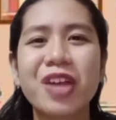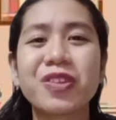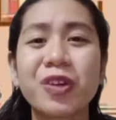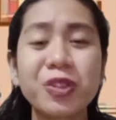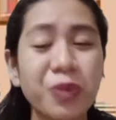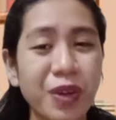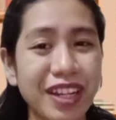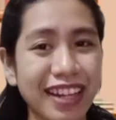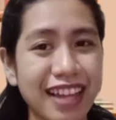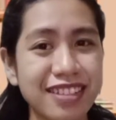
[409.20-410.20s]
Don't worry,
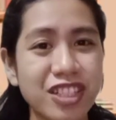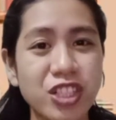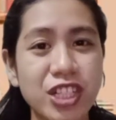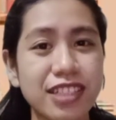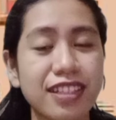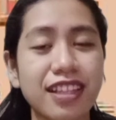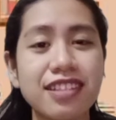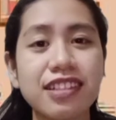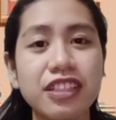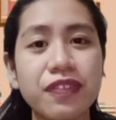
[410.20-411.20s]
class, it's just a
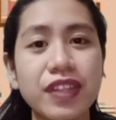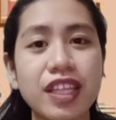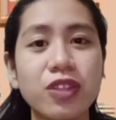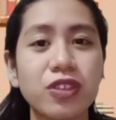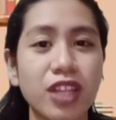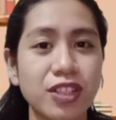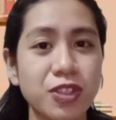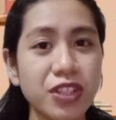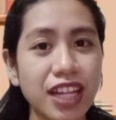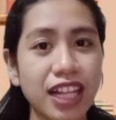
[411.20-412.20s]
test activity to test
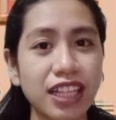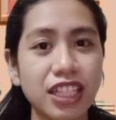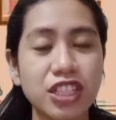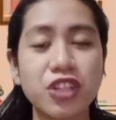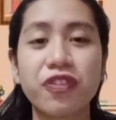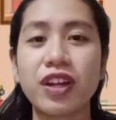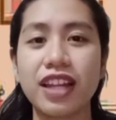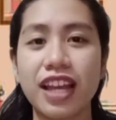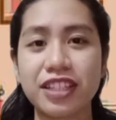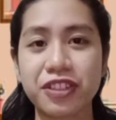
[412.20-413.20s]
your knowledge of our
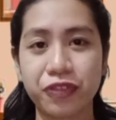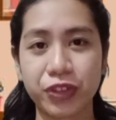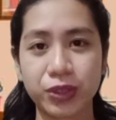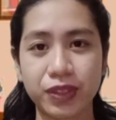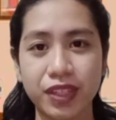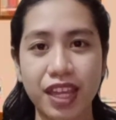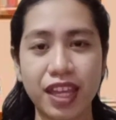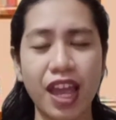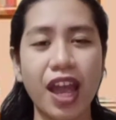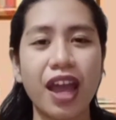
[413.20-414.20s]
lesson for
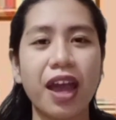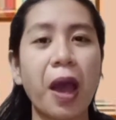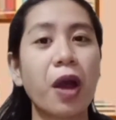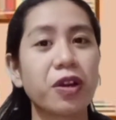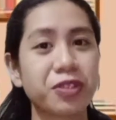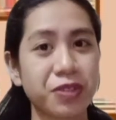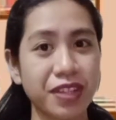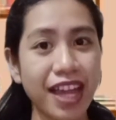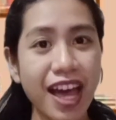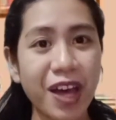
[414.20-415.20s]
today. So
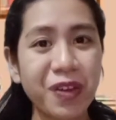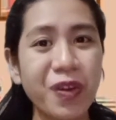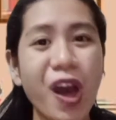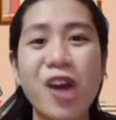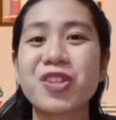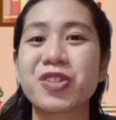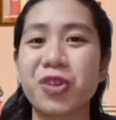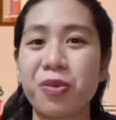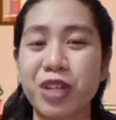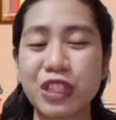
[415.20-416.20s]
now,
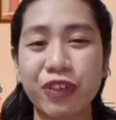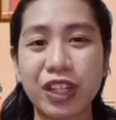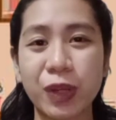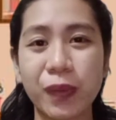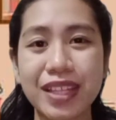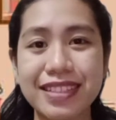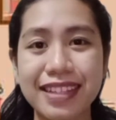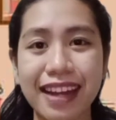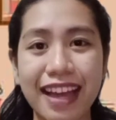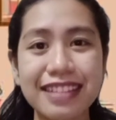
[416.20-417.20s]
so much for the quiz,
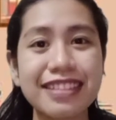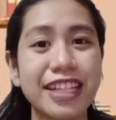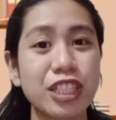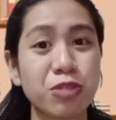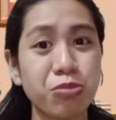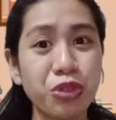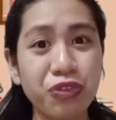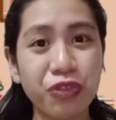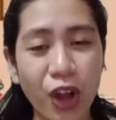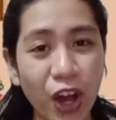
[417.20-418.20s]
class. Let's
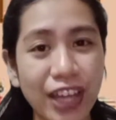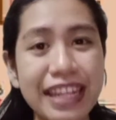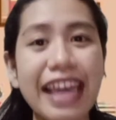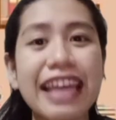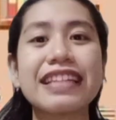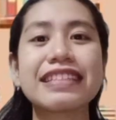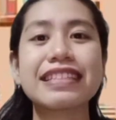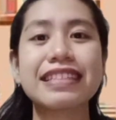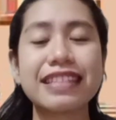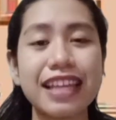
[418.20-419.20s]
move on and
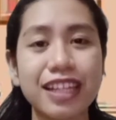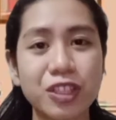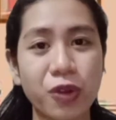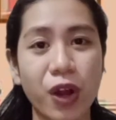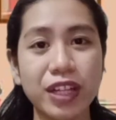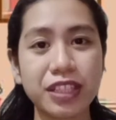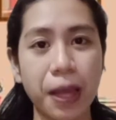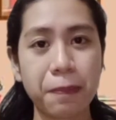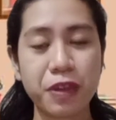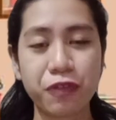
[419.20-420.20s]
let's stick to our
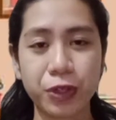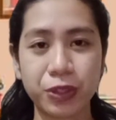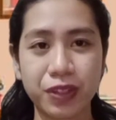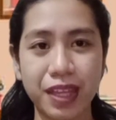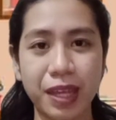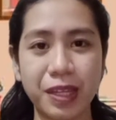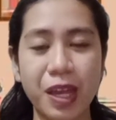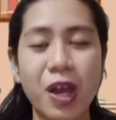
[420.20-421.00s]
topic for today.